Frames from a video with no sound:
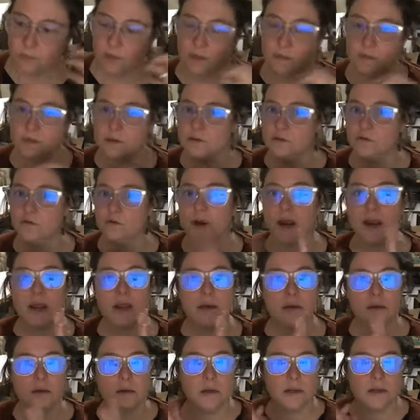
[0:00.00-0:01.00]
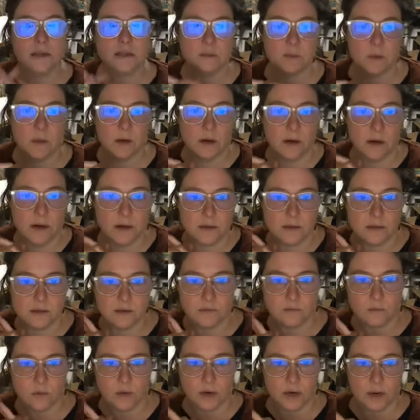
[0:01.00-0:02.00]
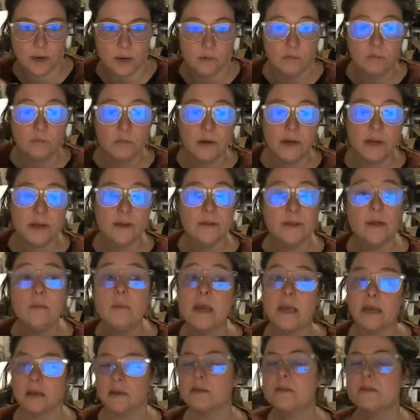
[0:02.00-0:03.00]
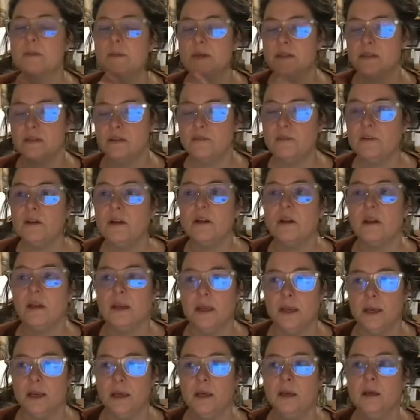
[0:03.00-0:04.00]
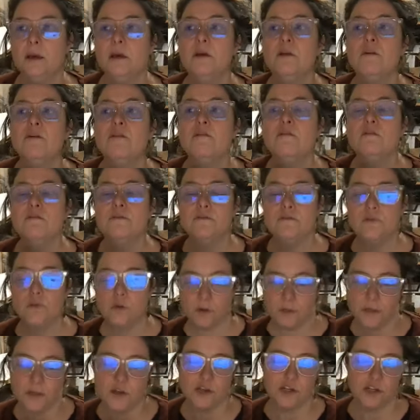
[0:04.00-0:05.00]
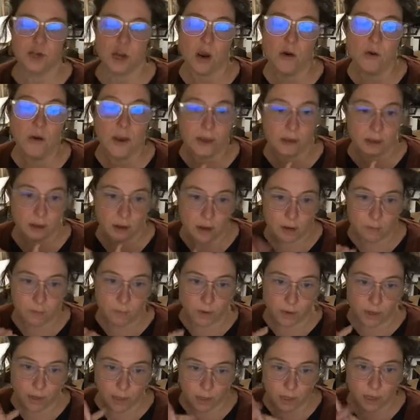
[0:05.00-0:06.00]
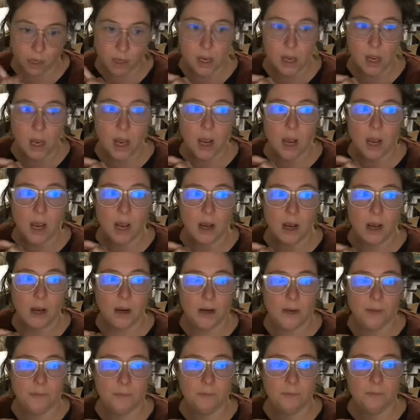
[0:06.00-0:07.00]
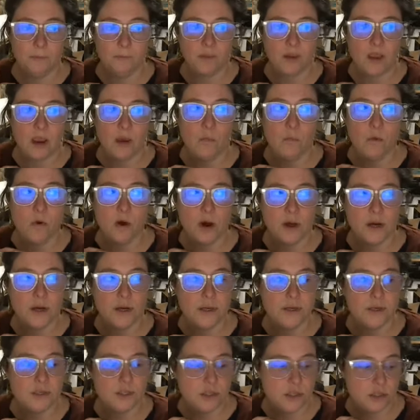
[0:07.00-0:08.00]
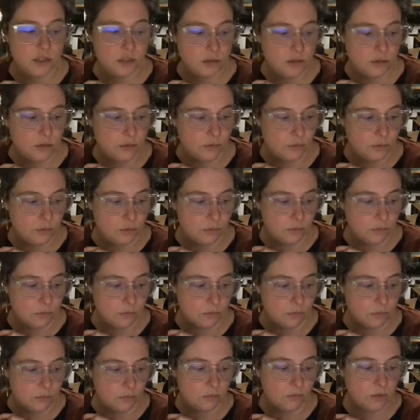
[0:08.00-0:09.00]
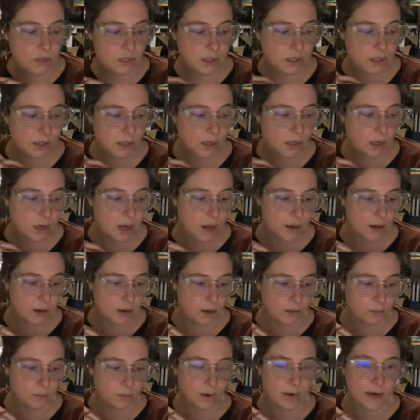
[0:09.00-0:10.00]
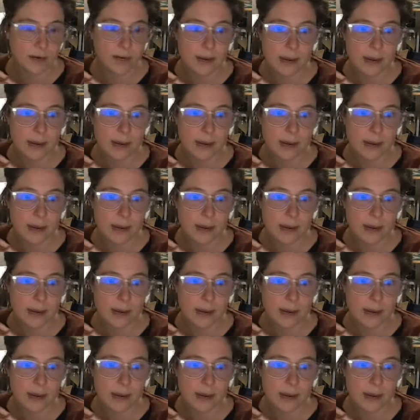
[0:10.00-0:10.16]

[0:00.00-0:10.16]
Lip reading: this great experience of working really big, specifically for the show at Cambria. I wanted to really kind of break